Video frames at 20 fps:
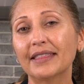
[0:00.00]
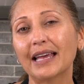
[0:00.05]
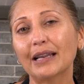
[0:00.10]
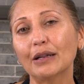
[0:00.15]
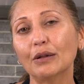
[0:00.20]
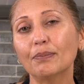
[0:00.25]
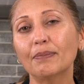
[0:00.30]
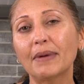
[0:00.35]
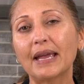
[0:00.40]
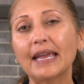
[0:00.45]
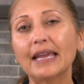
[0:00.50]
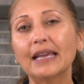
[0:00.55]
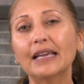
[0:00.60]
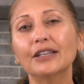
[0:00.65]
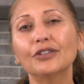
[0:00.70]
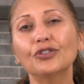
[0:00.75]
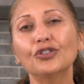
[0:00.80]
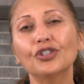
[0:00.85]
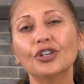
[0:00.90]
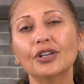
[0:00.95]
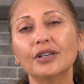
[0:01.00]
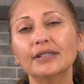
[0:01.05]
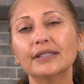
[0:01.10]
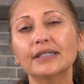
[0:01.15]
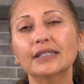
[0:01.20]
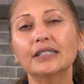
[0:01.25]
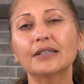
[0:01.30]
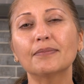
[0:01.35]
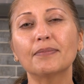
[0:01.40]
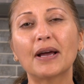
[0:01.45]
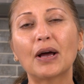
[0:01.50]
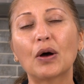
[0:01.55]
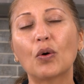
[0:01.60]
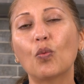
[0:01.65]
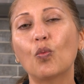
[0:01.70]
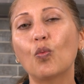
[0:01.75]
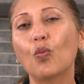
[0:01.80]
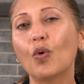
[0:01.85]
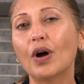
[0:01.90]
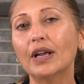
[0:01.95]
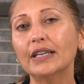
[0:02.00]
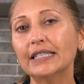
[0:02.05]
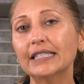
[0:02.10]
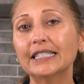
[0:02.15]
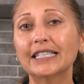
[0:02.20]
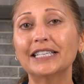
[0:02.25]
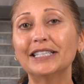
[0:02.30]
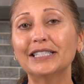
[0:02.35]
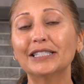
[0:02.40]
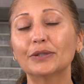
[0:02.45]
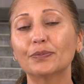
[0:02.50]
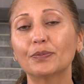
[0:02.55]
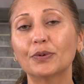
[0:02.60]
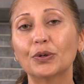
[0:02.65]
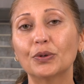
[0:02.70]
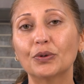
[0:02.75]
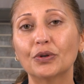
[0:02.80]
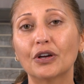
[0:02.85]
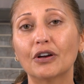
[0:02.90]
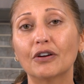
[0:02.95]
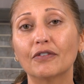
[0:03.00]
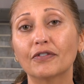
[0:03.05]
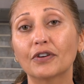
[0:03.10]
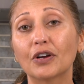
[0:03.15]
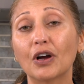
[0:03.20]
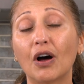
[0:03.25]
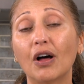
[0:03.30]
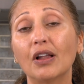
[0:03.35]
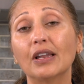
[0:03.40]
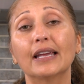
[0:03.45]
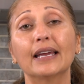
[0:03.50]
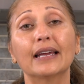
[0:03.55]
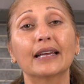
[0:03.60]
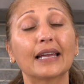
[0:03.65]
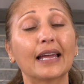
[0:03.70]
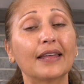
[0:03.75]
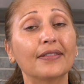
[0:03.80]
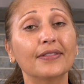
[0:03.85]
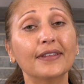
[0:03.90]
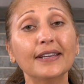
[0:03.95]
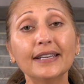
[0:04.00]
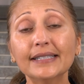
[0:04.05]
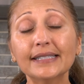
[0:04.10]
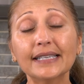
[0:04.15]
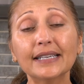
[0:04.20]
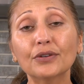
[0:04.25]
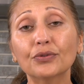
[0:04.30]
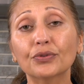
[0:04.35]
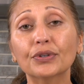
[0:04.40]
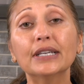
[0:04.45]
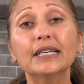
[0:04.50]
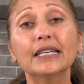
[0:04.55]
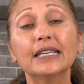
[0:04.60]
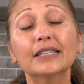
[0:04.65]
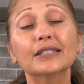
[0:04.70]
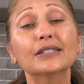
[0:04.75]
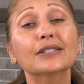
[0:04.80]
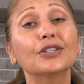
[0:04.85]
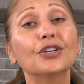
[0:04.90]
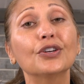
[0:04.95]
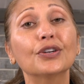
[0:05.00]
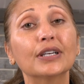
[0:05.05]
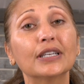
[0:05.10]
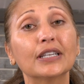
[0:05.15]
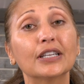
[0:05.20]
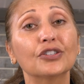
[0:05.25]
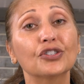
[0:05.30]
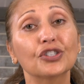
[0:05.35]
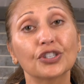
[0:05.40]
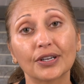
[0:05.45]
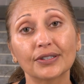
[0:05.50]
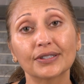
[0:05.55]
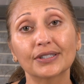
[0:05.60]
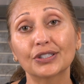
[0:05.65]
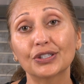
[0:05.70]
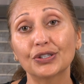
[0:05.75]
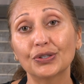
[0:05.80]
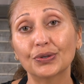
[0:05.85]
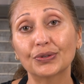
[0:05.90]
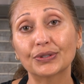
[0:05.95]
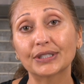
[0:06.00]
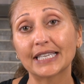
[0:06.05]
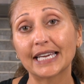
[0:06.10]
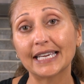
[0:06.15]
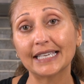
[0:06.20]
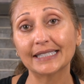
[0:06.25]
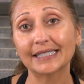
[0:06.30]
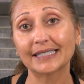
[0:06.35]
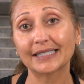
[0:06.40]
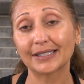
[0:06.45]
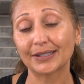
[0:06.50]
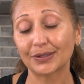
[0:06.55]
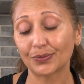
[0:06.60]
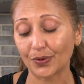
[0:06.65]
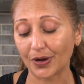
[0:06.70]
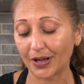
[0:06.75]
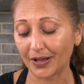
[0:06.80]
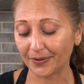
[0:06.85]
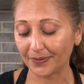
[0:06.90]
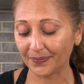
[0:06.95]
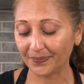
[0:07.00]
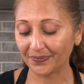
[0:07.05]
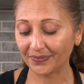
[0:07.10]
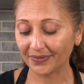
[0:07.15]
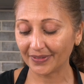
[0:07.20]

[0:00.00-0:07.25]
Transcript: that'll make just about 1 teaspoon of garlic. And these ingredients you can adjust to your taste as well.